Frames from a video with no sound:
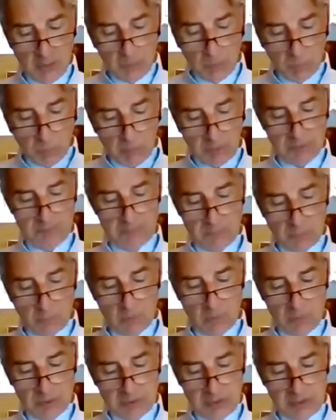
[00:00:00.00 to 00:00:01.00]
what
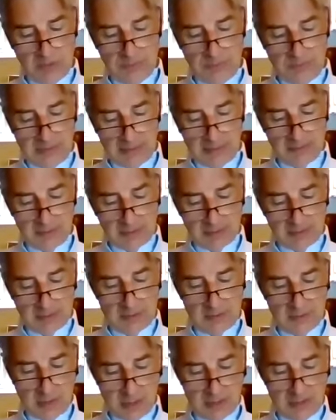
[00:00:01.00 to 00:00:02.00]
more do you think the
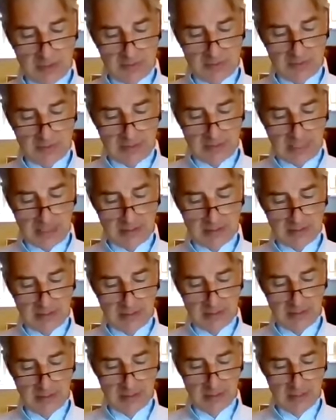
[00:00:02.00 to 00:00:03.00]
construction
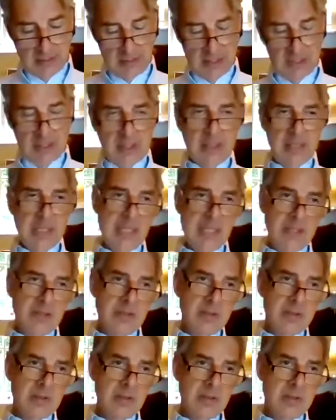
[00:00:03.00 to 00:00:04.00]
sector
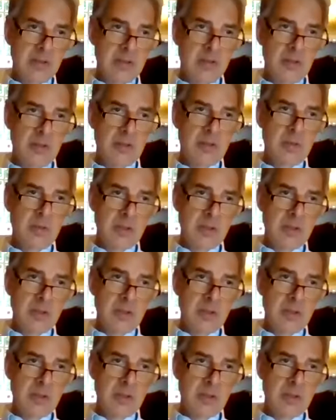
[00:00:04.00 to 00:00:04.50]
needs to do to